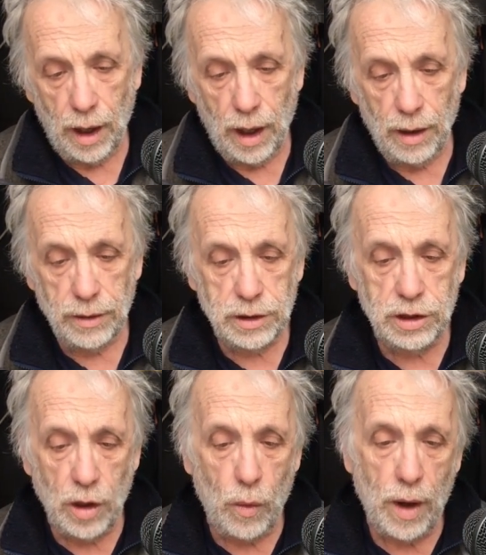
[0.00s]

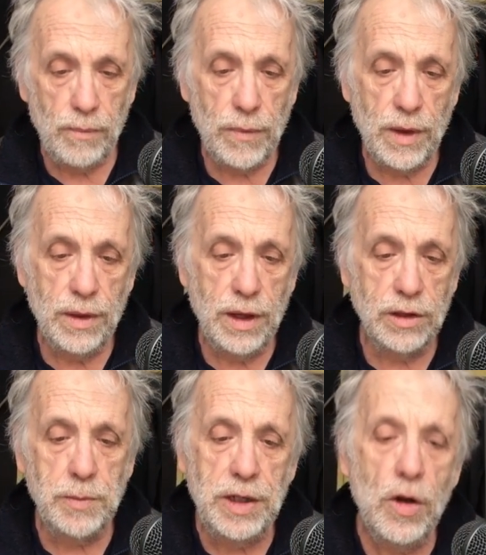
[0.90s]
So there's
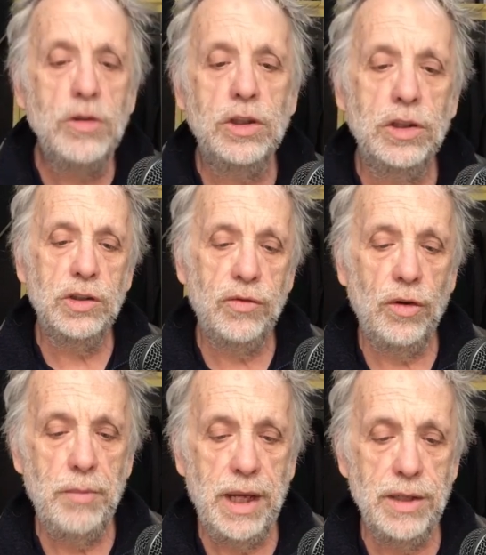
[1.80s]
been no search a
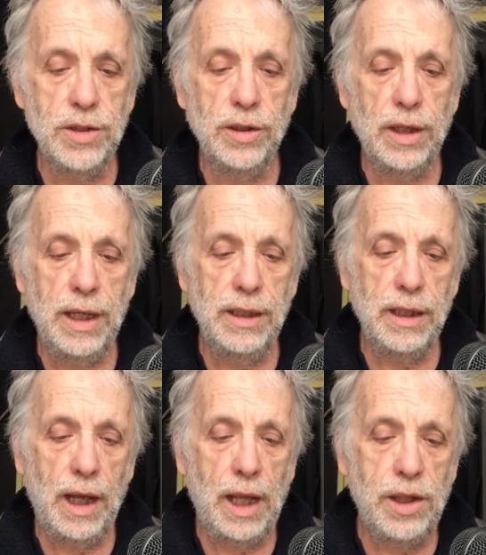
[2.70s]
major, and I
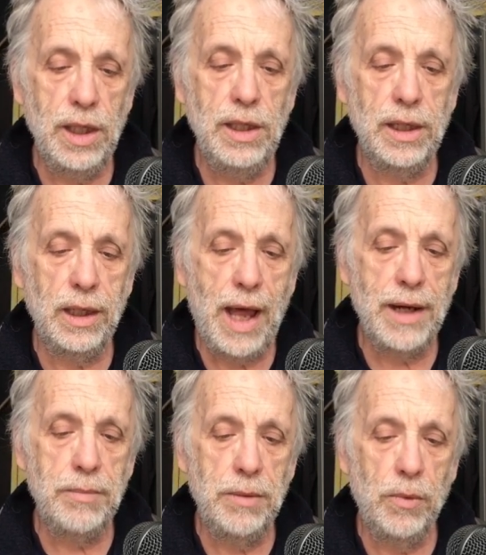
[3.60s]
think that a lot of
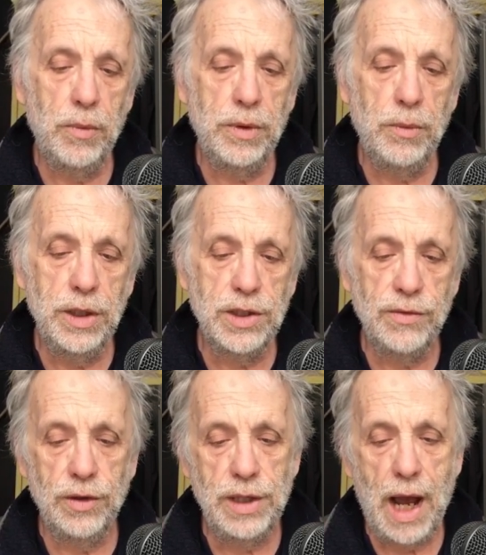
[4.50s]
people would reach for a
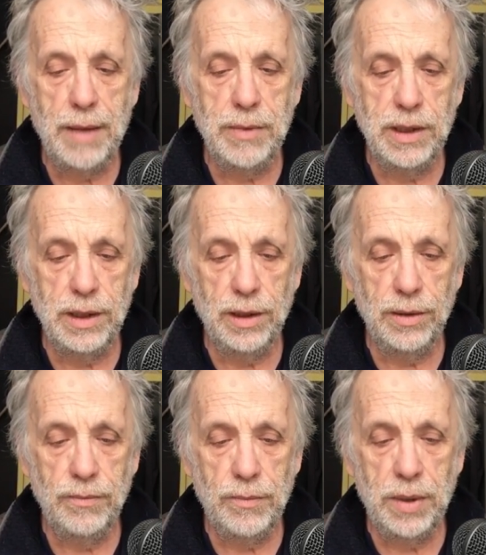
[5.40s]
diamond here.
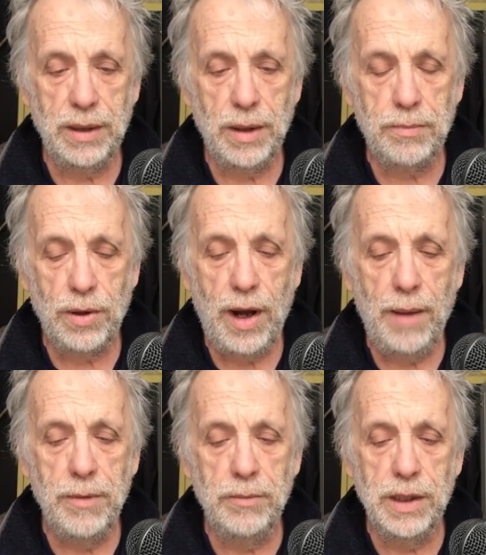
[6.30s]
But the problem
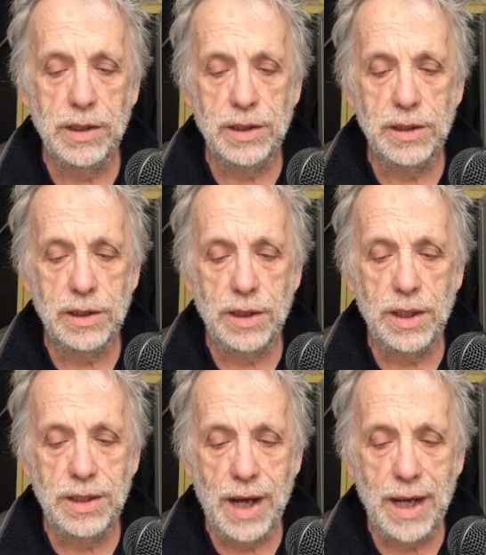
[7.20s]
is that the
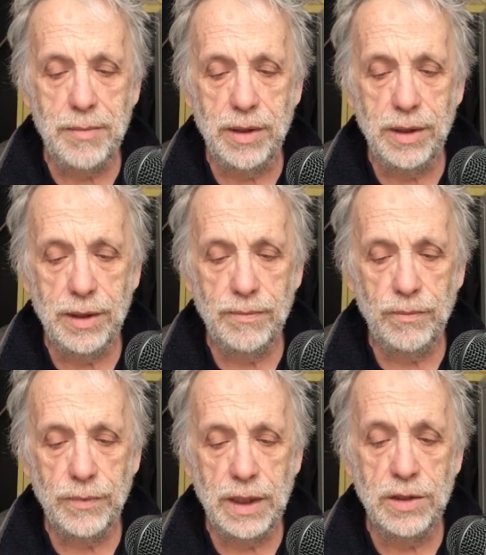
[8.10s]
diamond
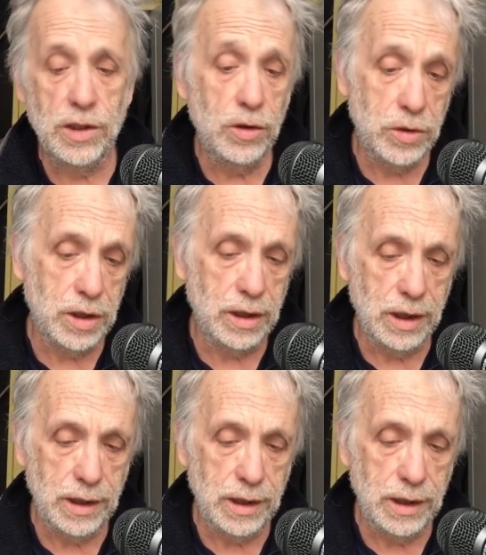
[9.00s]
is a losing lead.